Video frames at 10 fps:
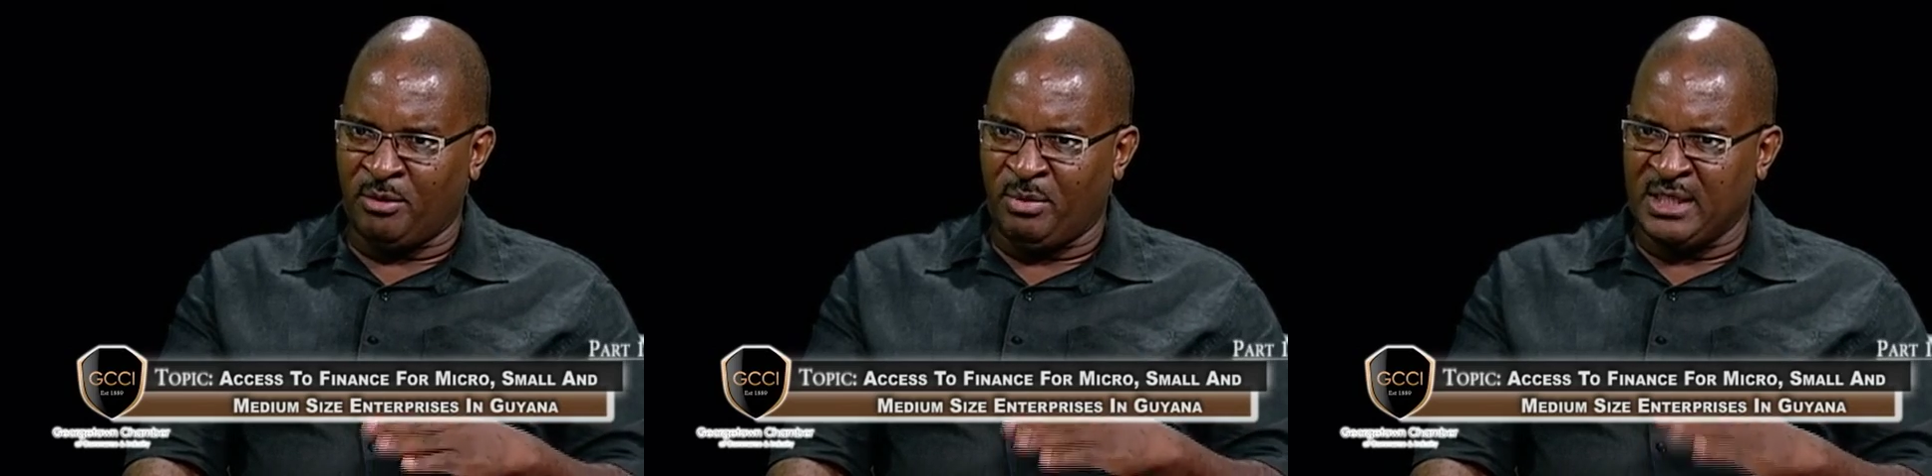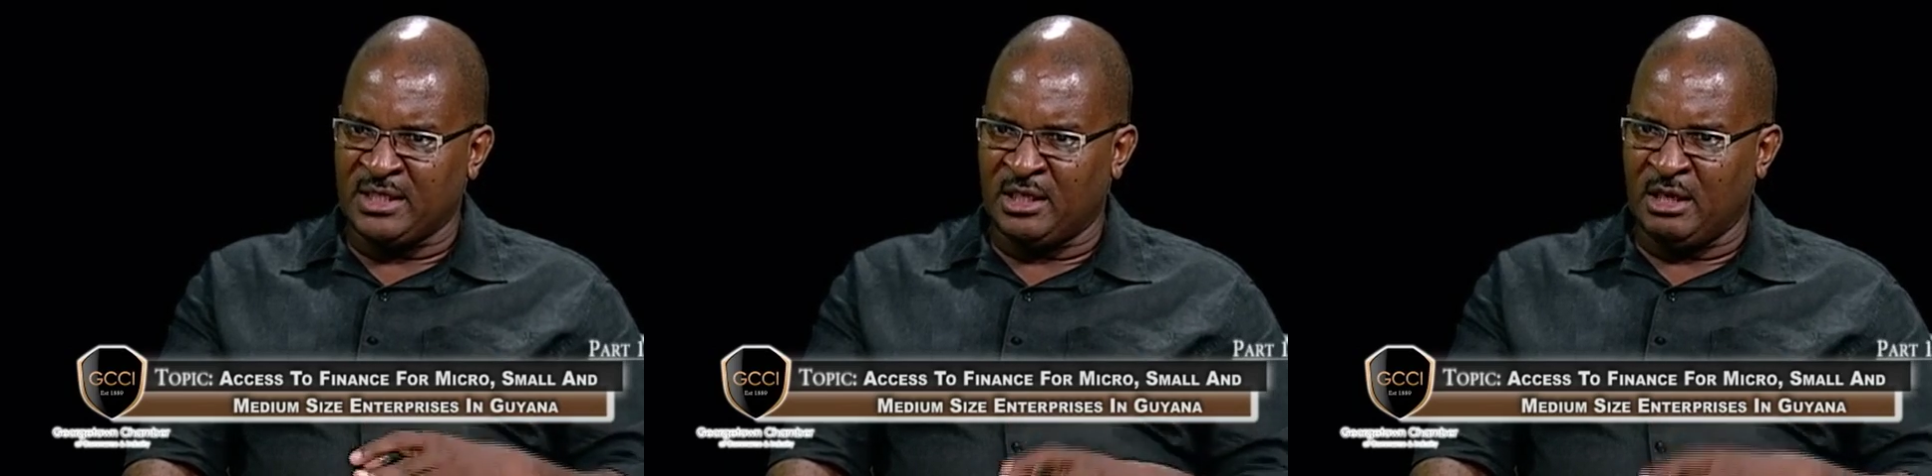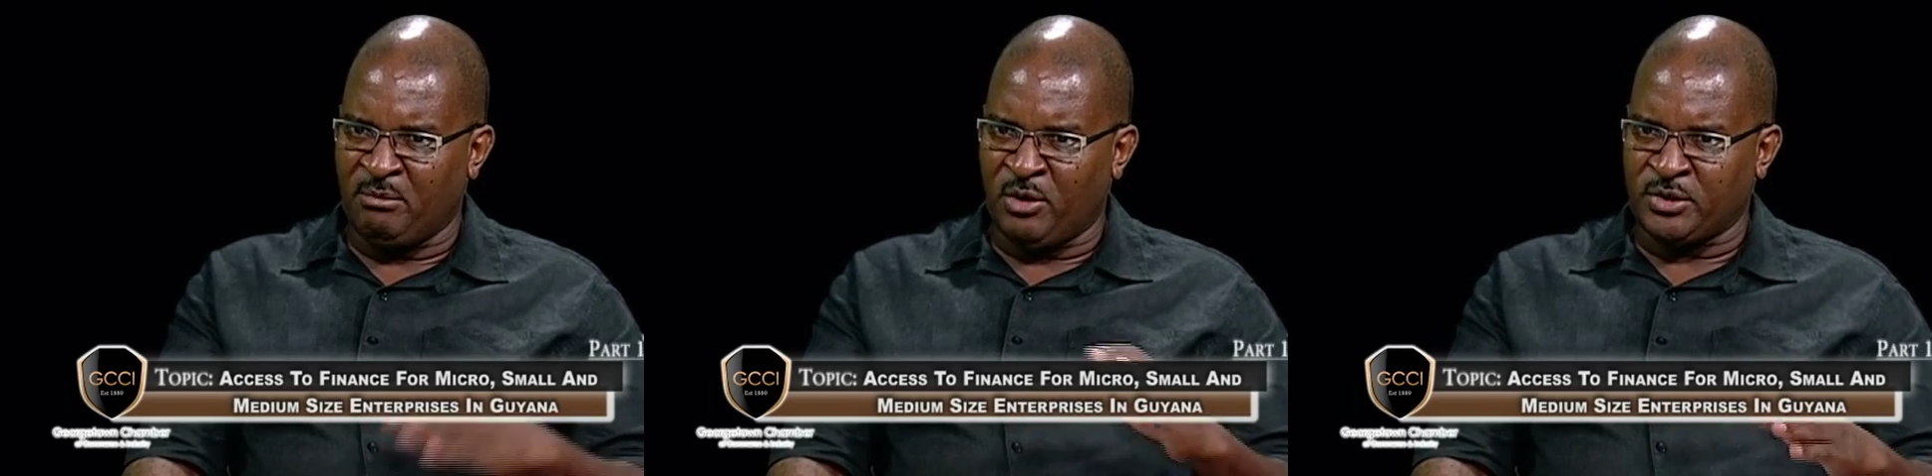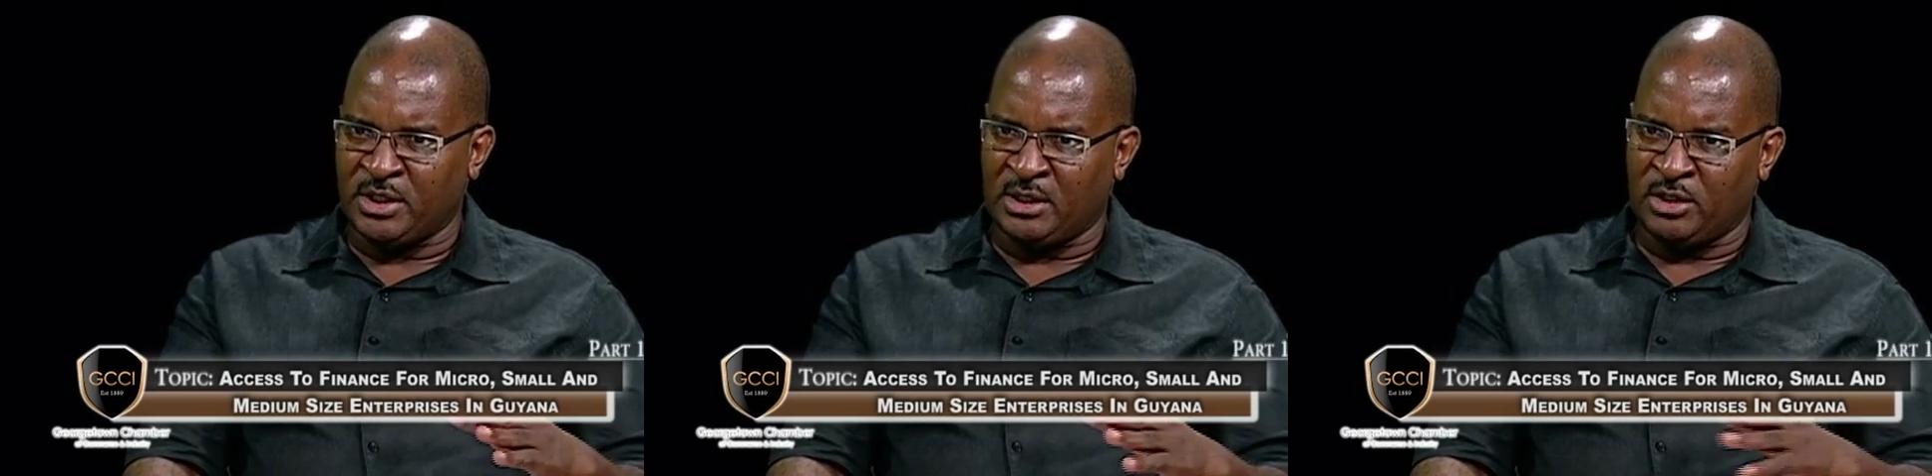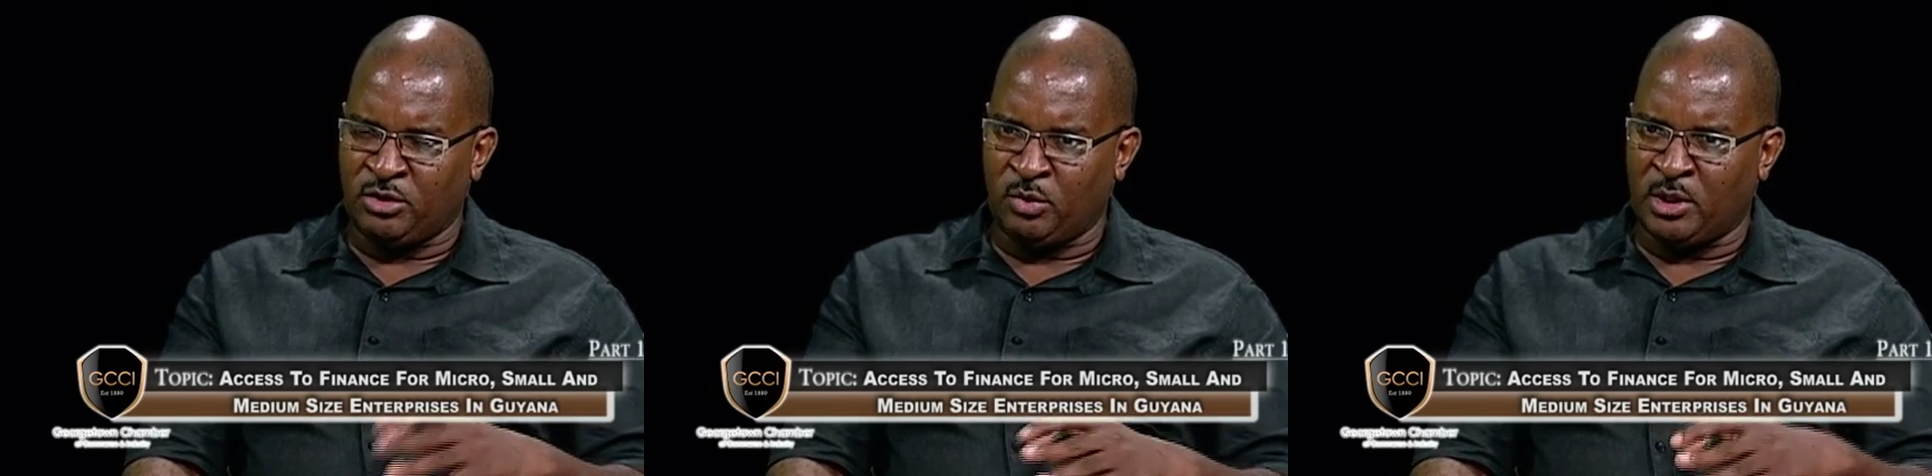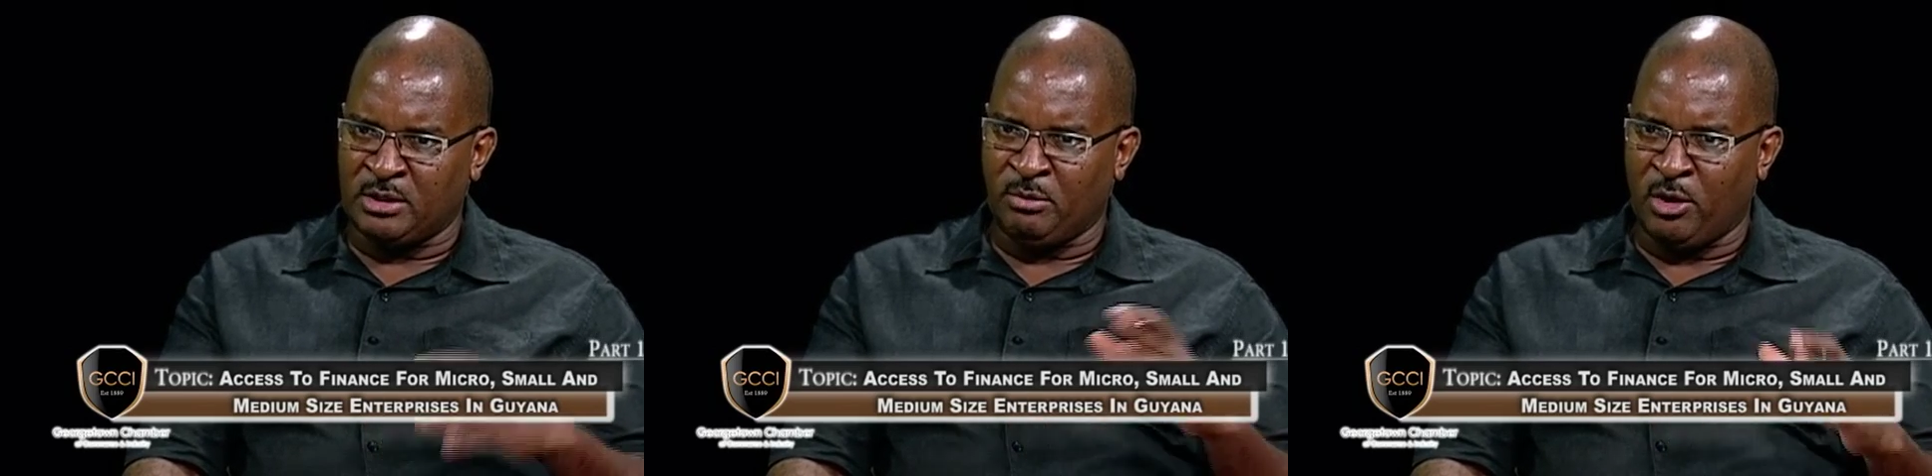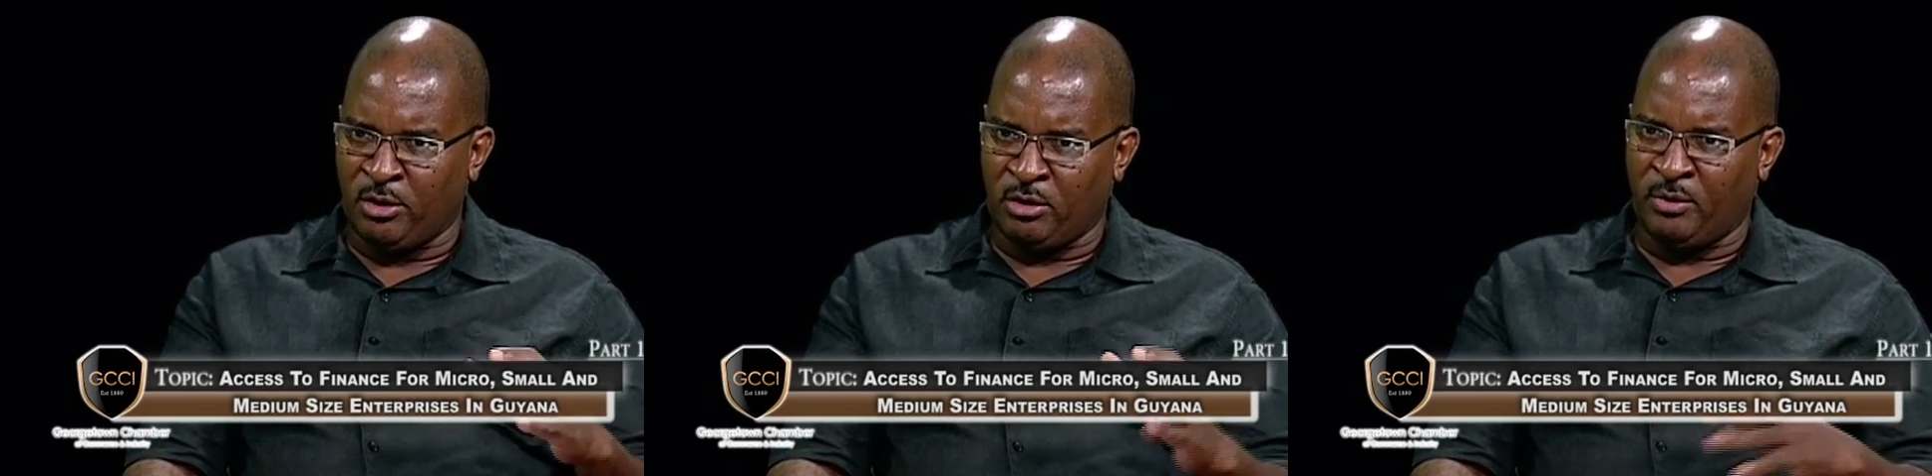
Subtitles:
based on the amounts that you'd want to borrow,